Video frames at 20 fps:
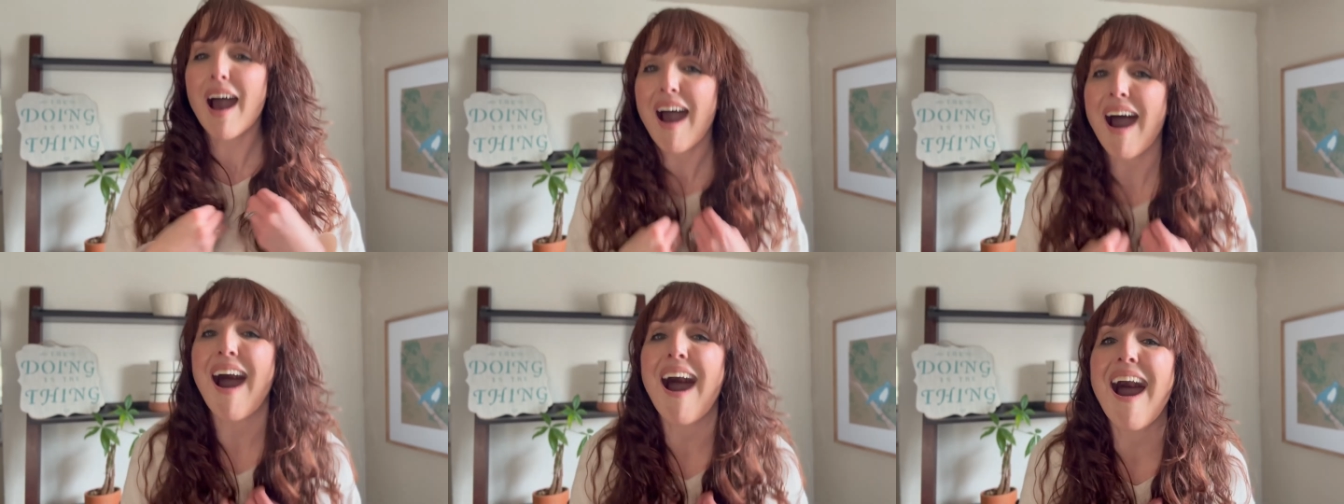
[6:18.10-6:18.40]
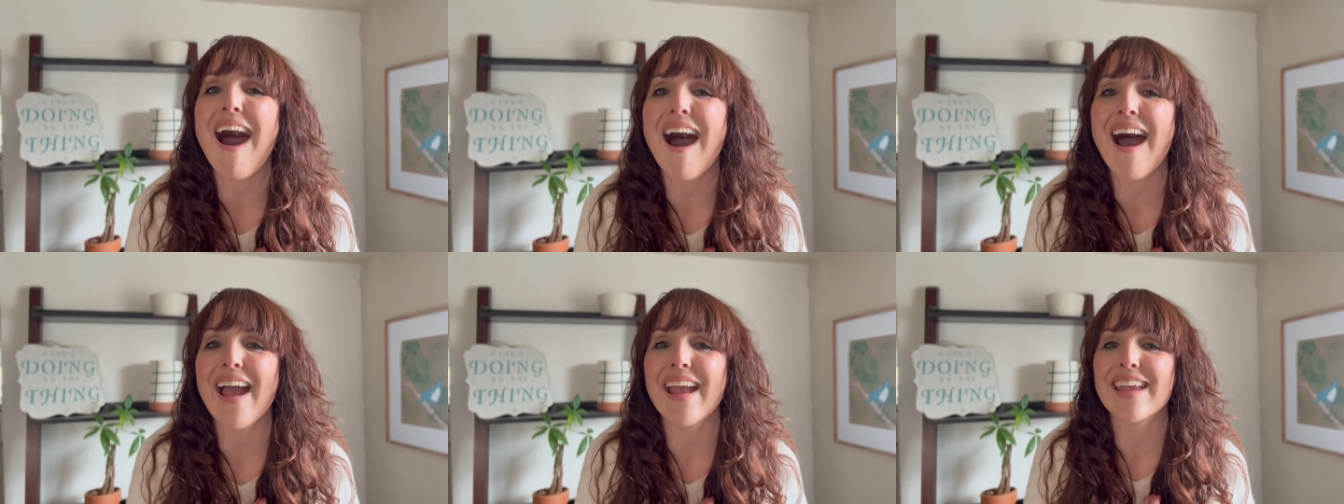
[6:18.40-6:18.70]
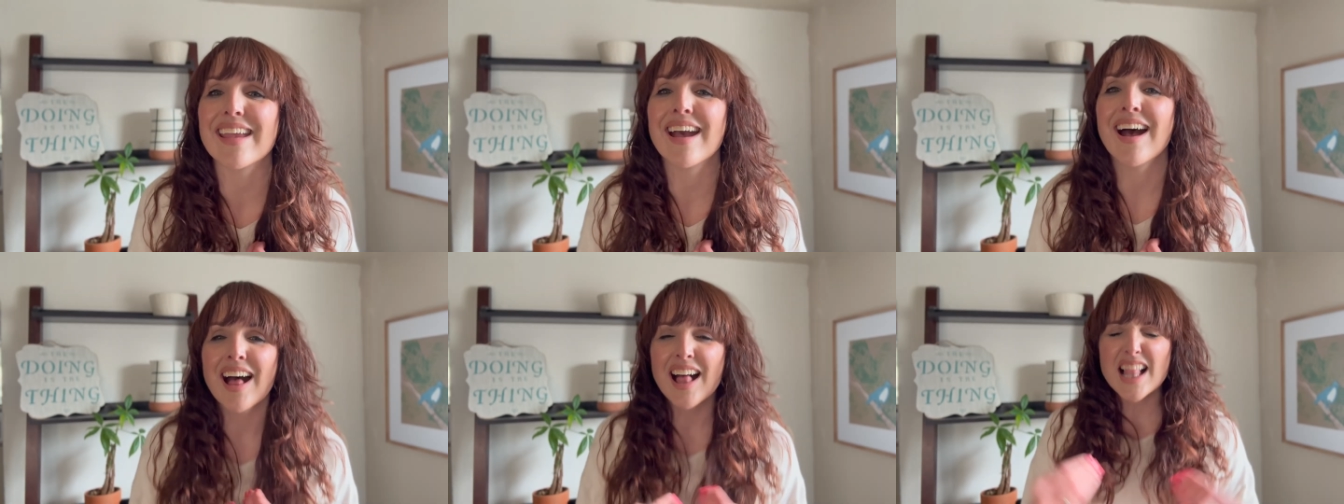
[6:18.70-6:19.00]

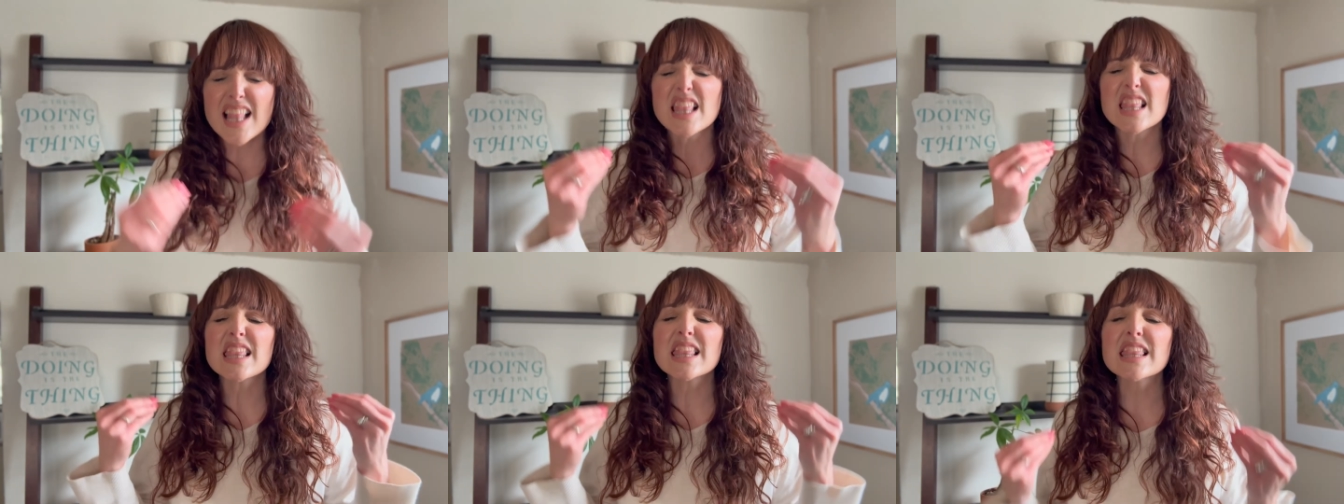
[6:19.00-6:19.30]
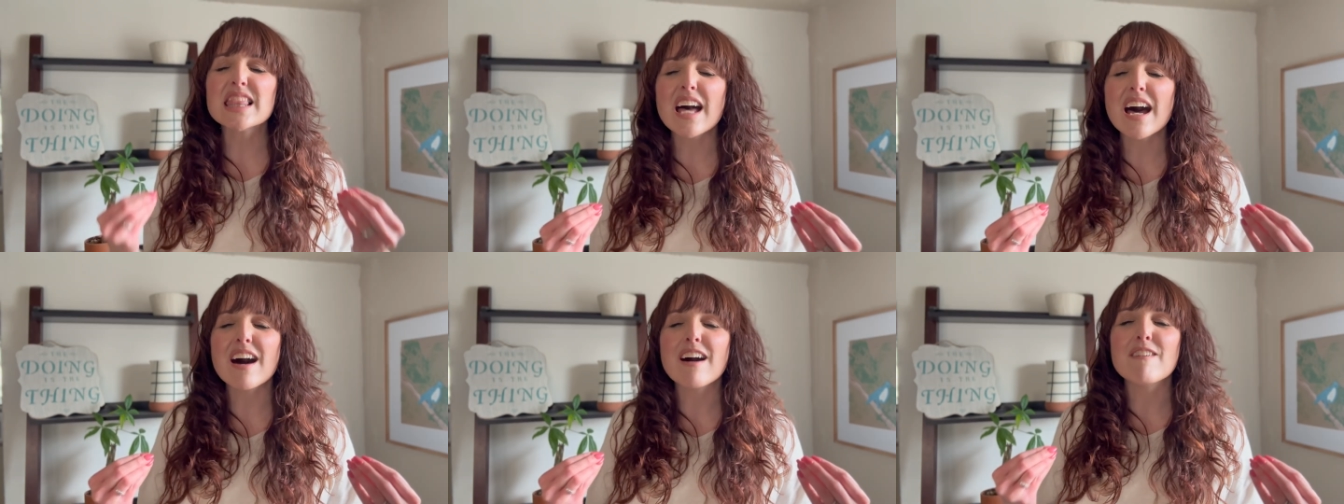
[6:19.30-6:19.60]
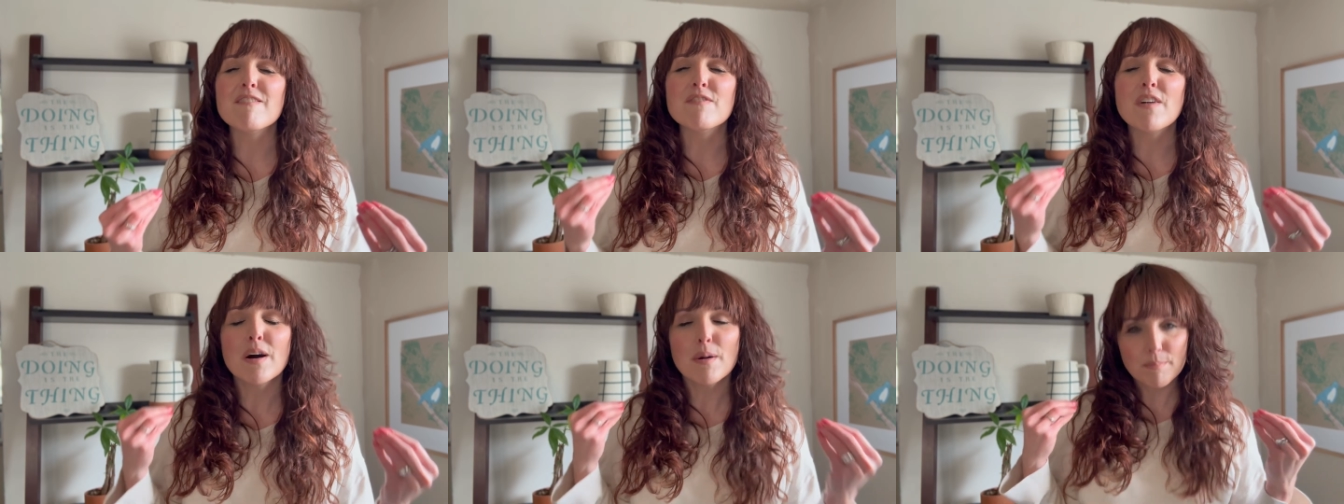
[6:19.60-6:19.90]
I
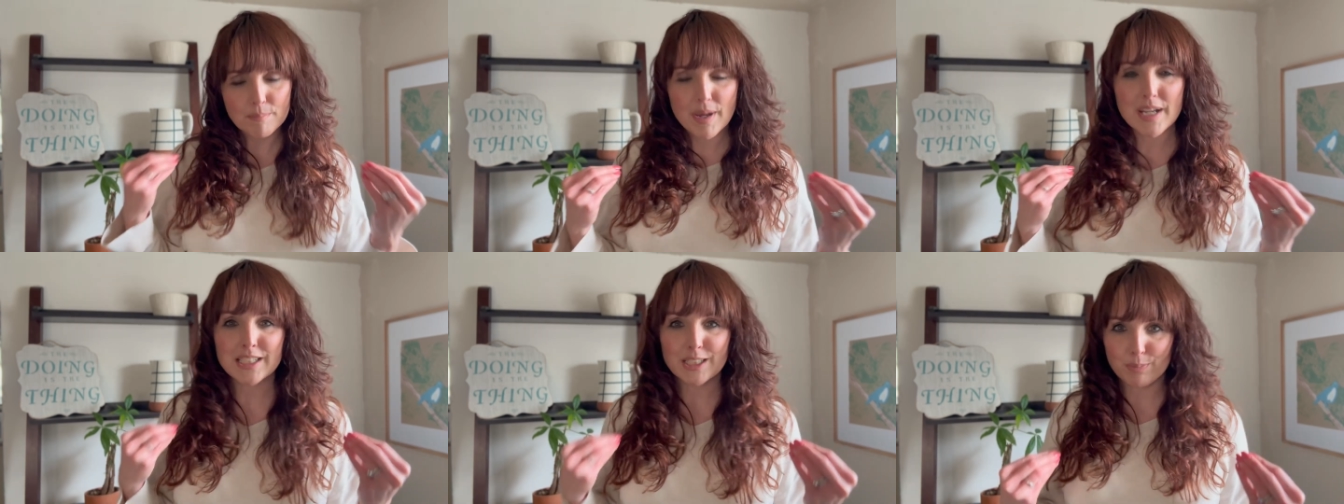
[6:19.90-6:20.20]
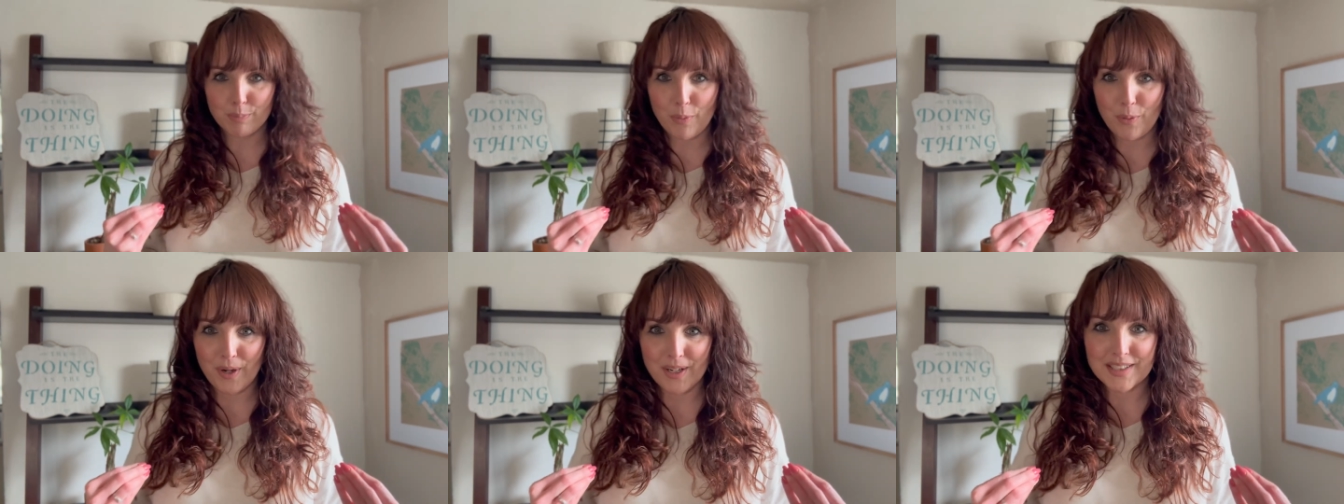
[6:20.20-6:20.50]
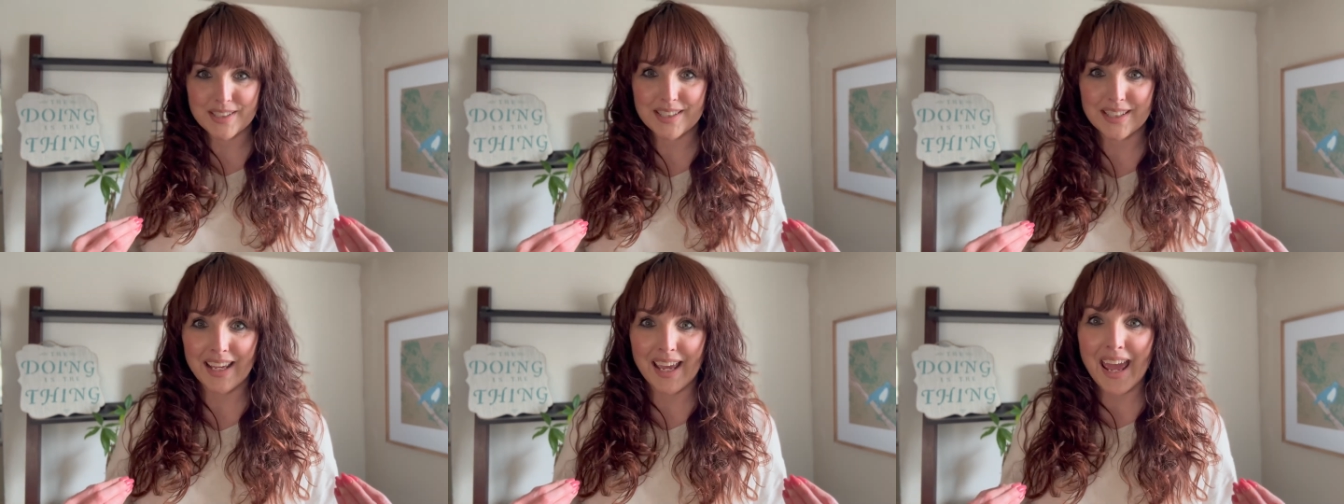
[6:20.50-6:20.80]
love my
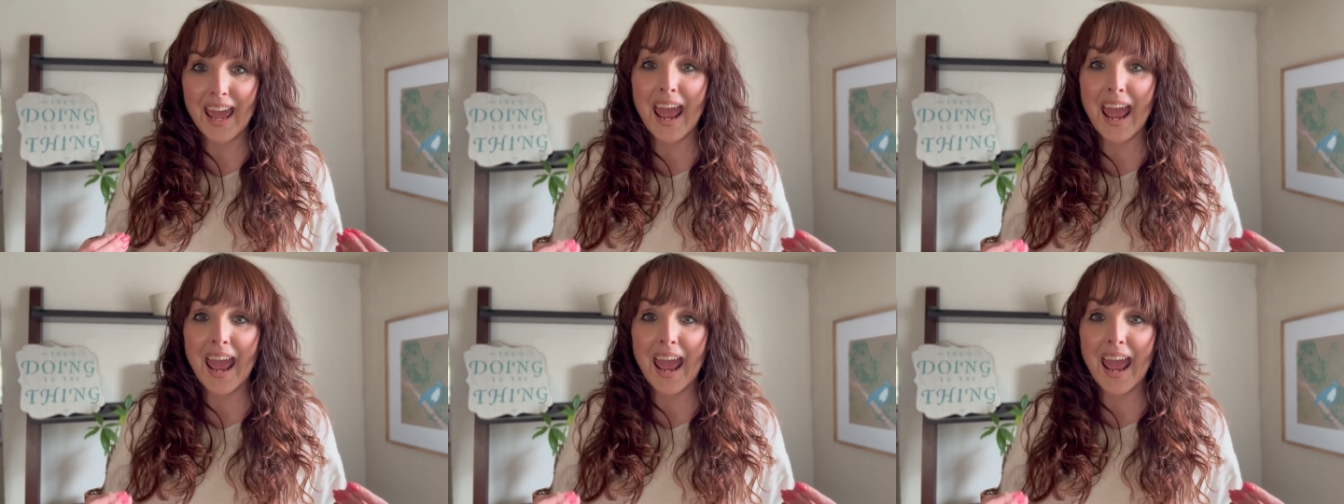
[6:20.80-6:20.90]
sports.